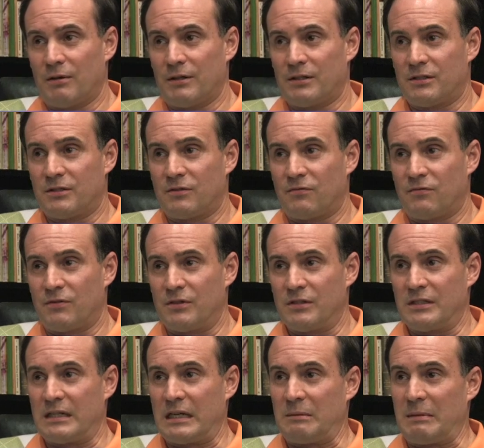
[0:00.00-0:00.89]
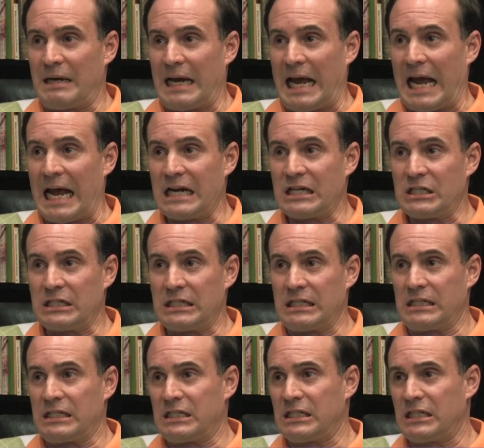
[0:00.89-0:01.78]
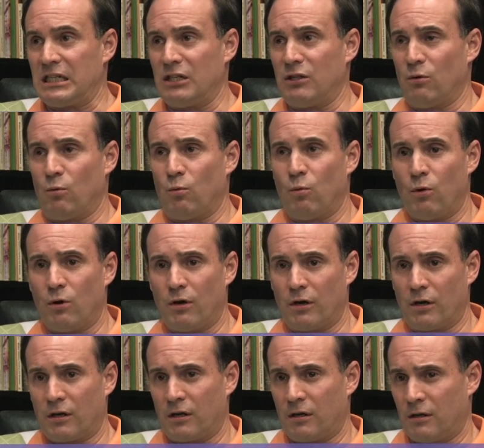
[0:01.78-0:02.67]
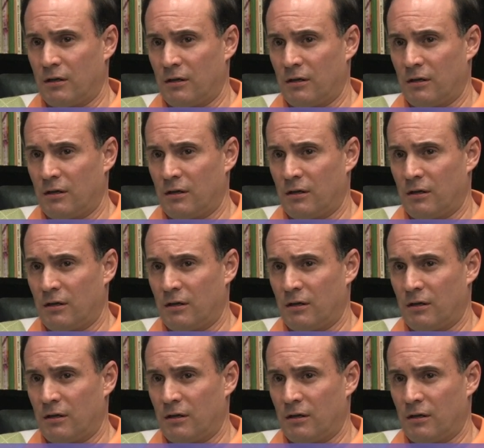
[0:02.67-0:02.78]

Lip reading: It's the first time I actually can see the work.